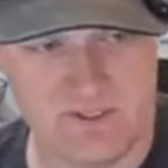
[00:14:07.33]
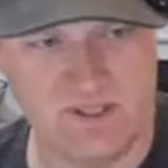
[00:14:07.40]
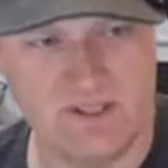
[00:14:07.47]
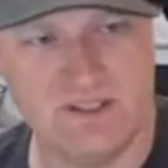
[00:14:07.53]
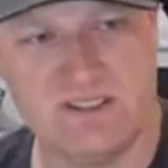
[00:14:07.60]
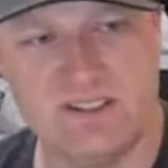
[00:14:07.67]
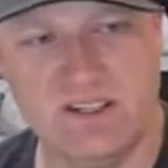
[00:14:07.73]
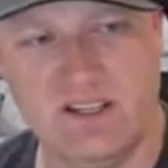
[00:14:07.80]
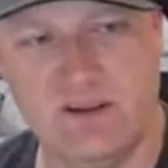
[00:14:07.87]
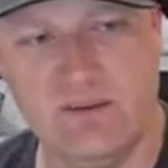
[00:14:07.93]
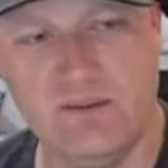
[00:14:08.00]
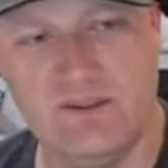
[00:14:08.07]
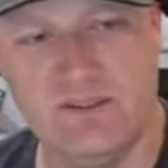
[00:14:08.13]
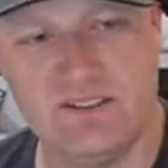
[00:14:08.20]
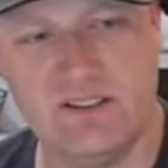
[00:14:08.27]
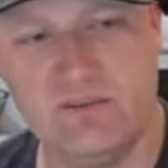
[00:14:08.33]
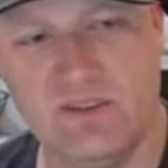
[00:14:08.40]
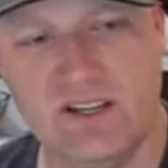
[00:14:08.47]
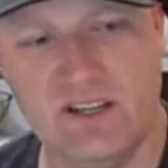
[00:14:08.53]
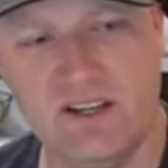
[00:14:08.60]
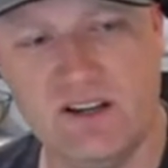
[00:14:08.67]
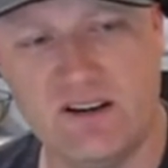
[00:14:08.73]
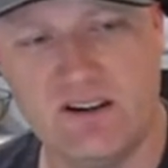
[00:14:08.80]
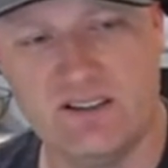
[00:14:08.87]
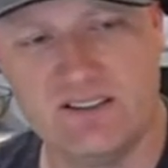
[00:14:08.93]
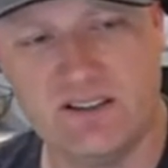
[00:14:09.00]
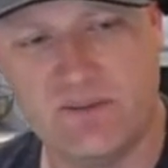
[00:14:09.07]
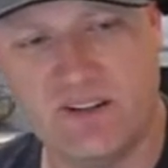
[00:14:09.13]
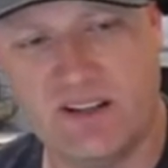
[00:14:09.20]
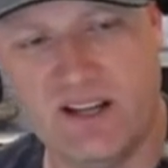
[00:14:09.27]
you can see see me here on
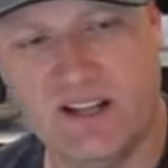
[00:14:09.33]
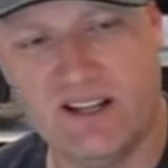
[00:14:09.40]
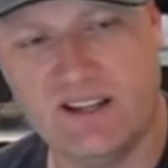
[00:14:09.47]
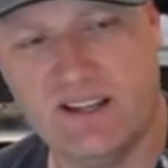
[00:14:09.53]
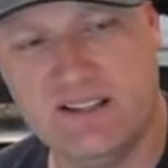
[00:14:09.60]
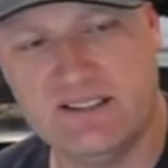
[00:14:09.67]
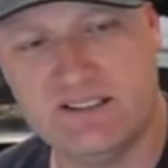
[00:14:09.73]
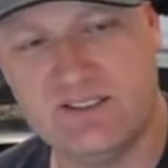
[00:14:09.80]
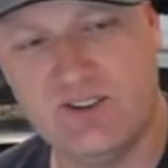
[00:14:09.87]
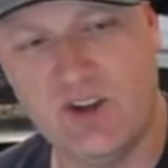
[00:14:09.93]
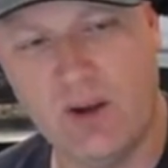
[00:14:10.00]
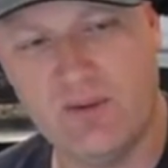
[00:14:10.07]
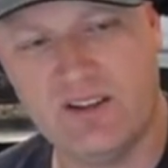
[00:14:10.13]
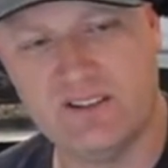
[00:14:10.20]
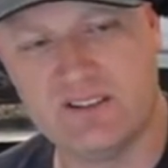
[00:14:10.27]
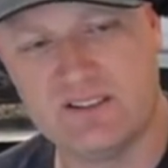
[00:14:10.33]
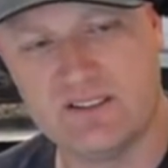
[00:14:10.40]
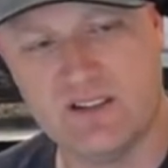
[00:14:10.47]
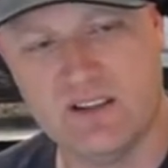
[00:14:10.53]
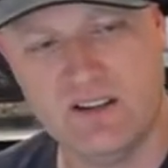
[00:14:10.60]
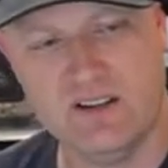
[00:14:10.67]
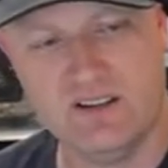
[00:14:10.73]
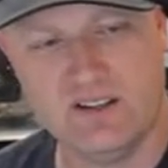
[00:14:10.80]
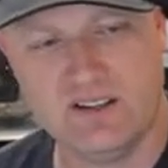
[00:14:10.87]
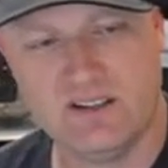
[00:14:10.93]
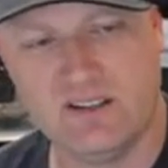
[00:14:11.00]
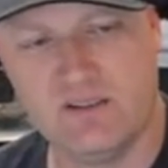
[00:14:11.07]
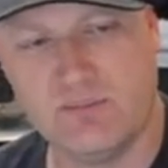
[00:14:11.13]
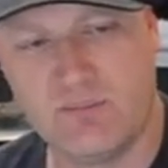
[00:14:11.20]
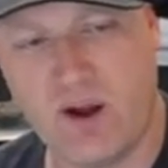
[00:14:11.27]
something like this. Jamie's
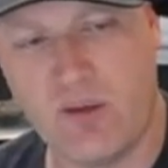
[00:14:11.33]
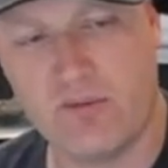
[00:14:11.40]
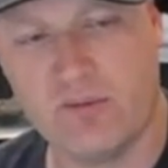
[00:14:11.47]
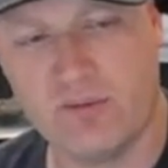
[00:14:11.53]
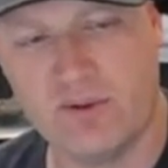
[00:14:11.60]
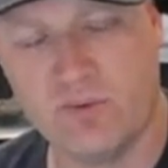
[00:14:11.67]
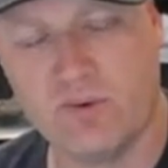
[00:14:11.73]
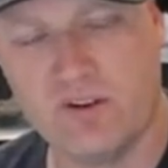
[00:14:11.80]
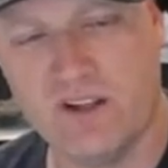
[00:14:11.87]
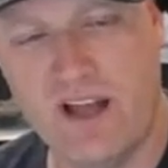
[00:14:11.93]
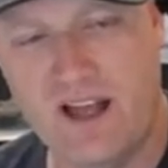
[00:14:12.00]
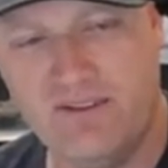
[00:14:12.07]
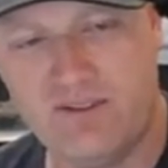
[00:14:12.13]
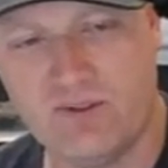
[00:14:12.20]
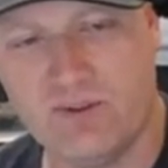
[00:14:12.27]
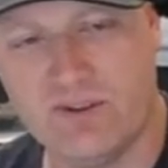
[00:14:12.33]
probably will have to